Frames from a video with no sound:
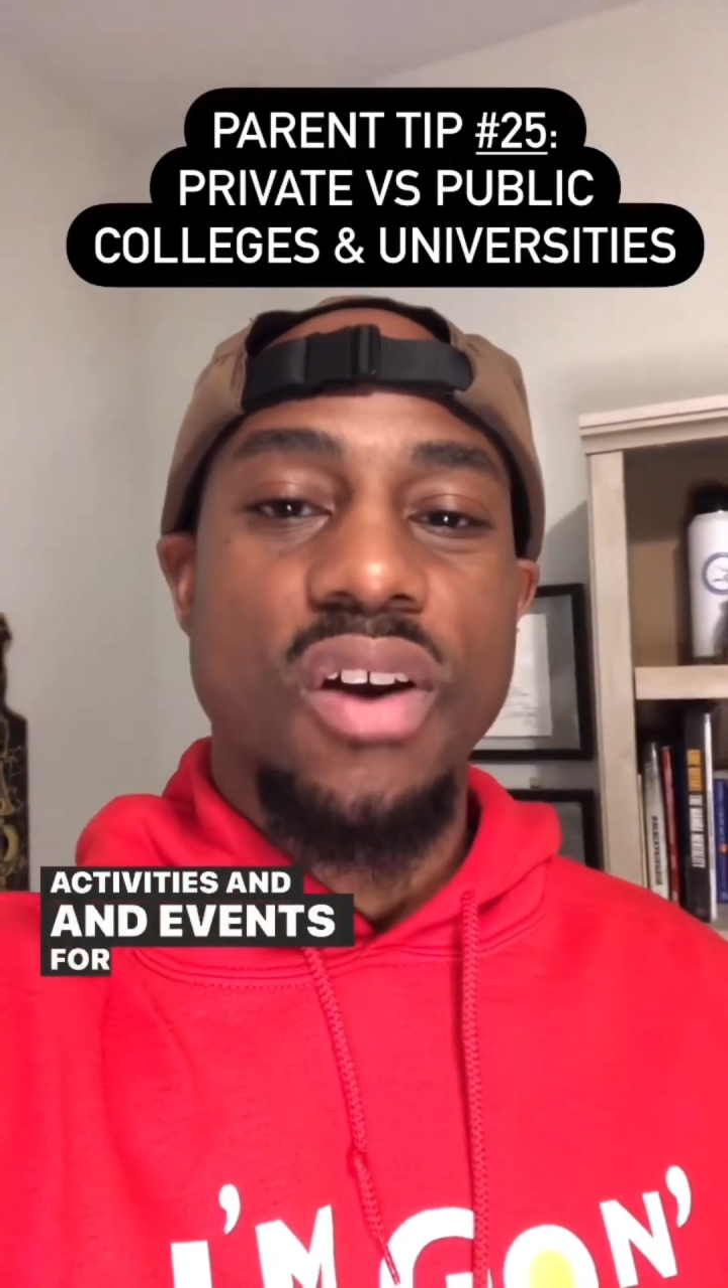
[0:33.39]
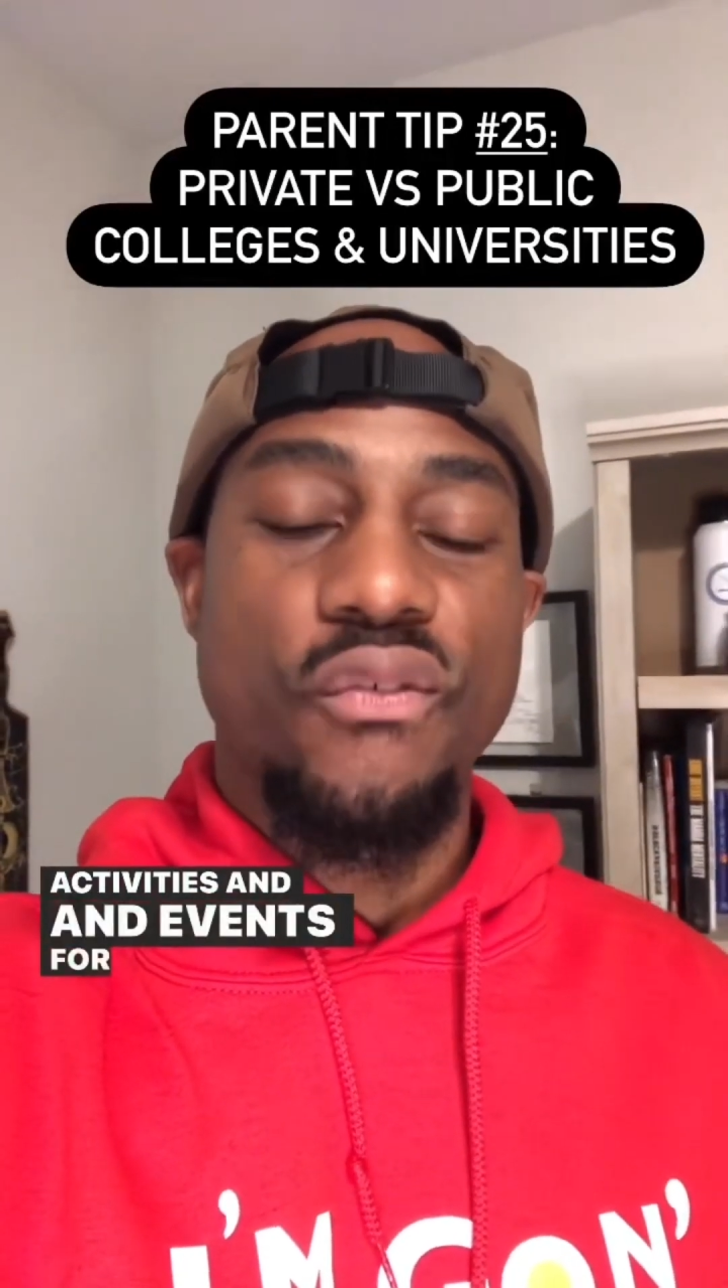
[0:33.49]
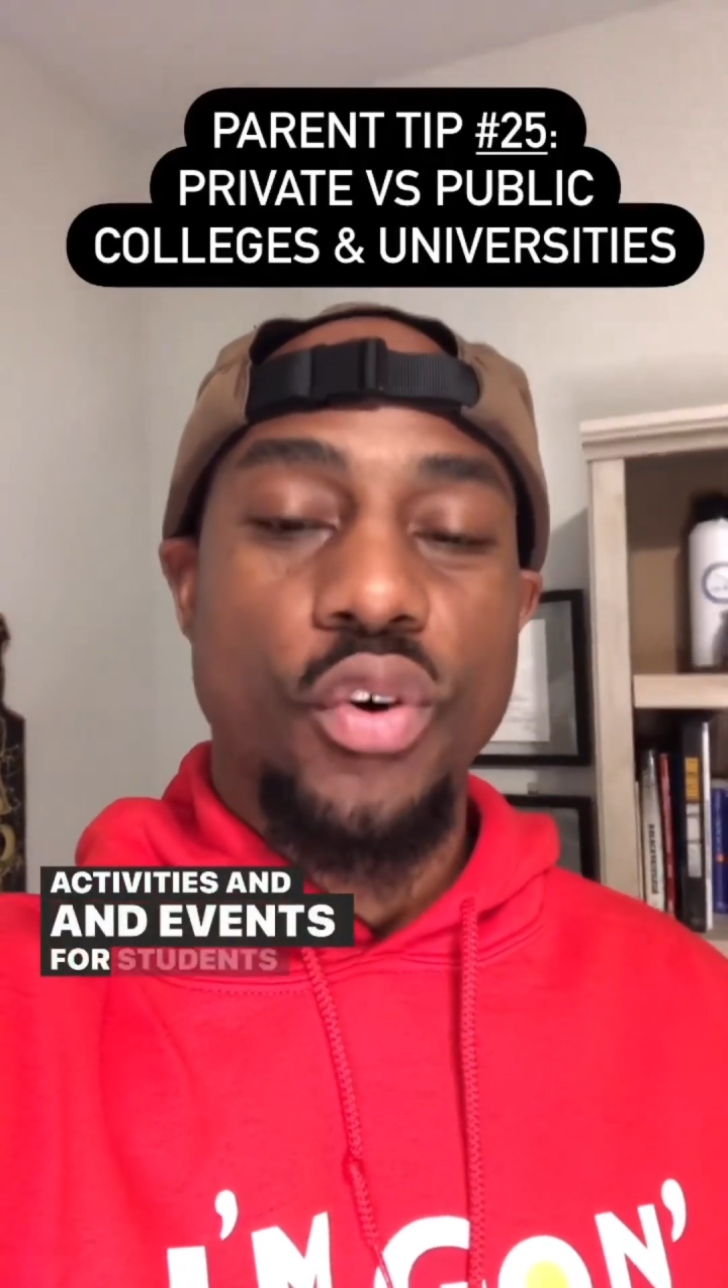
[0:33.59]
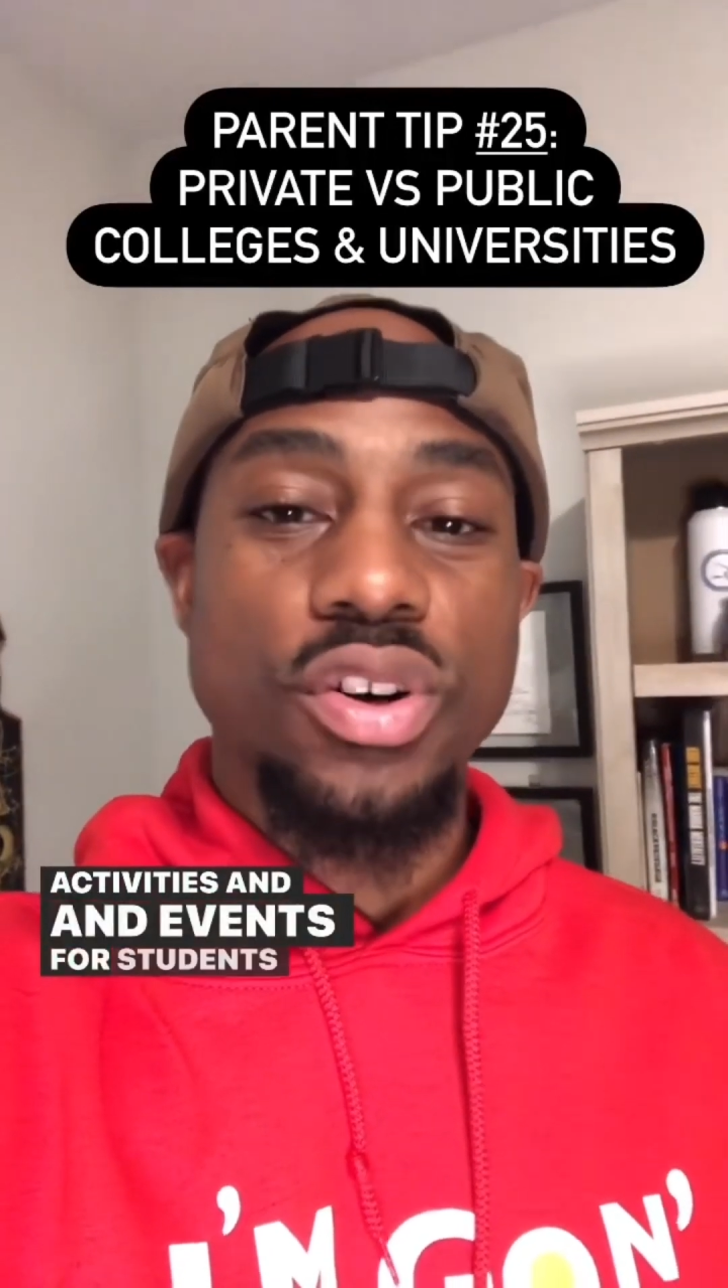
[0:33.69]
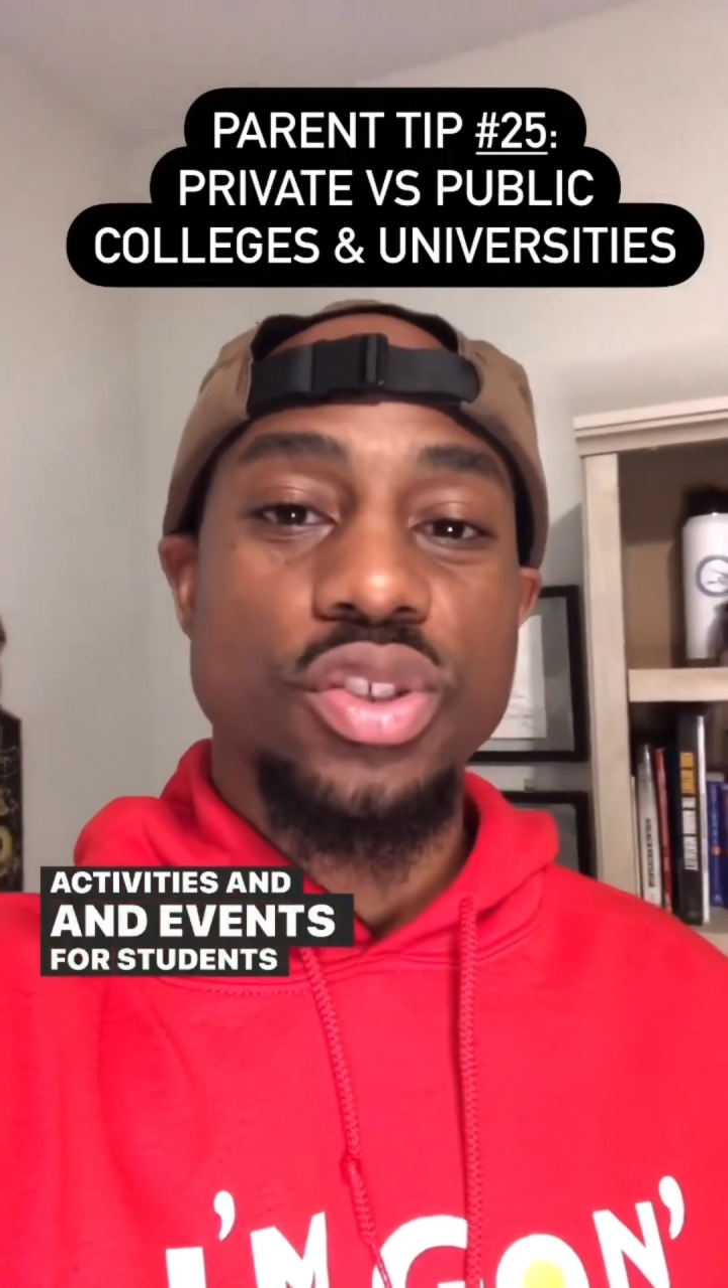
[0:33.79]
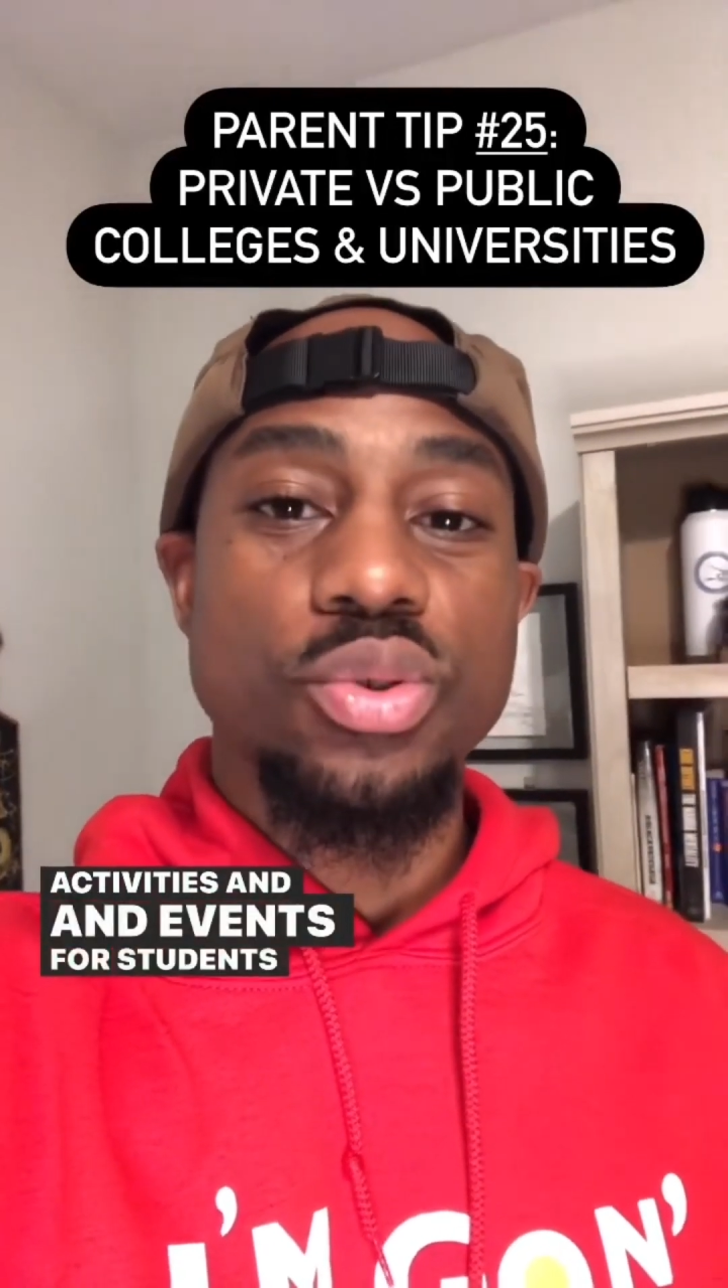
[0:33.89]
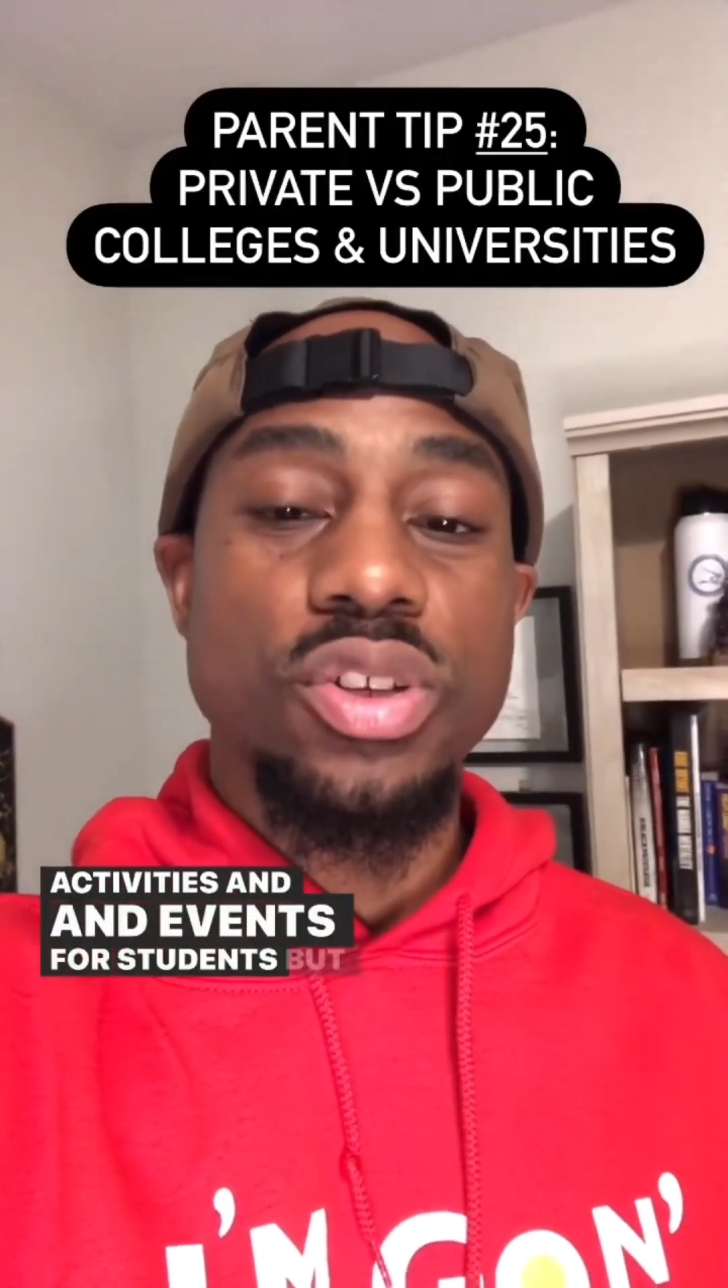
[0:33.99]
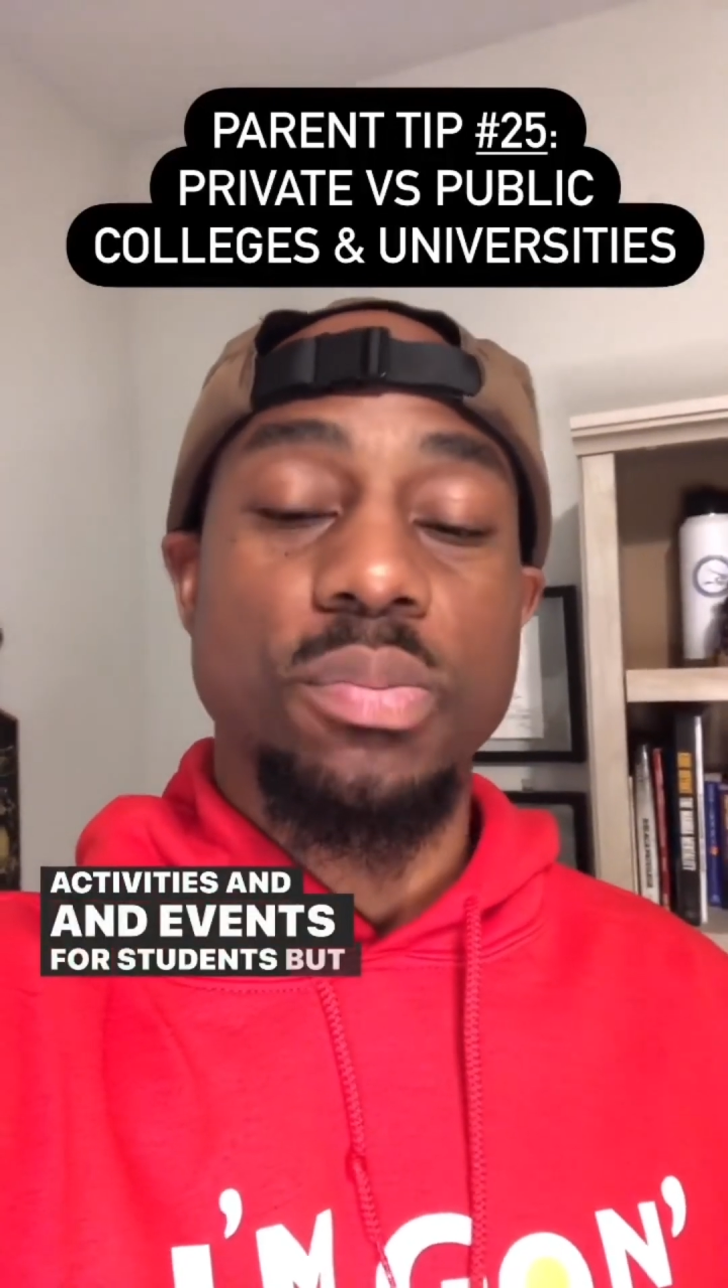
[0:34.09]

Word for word: for students,